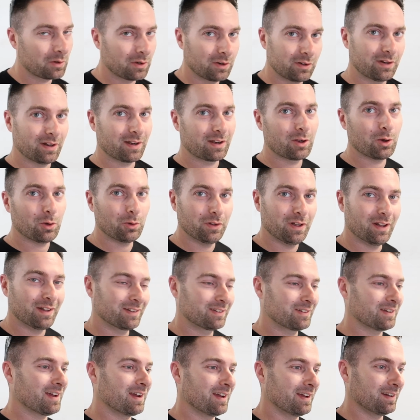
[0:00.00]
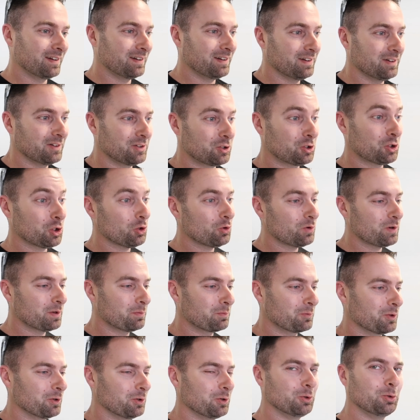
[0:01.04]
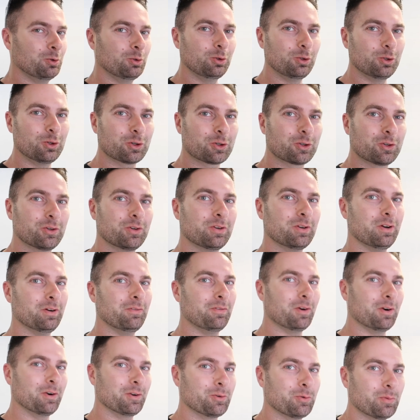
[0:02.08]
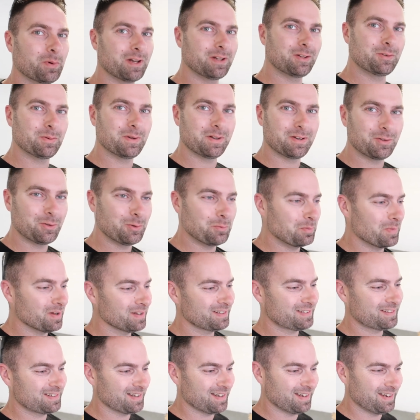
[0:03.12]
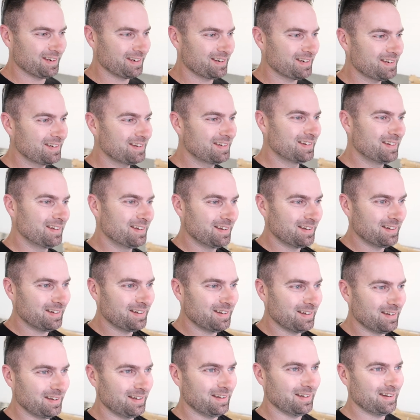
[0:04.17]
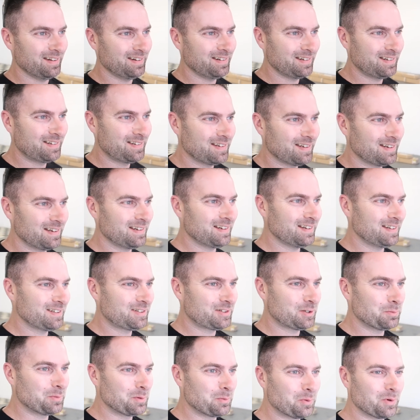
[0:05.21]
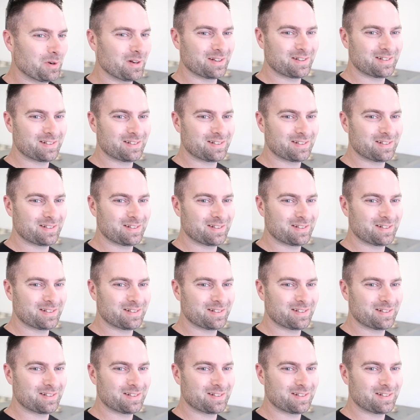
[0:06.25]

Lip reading: We're gonna take Colton outside and show him the new look of our 2022 Mustang. And it should be pretty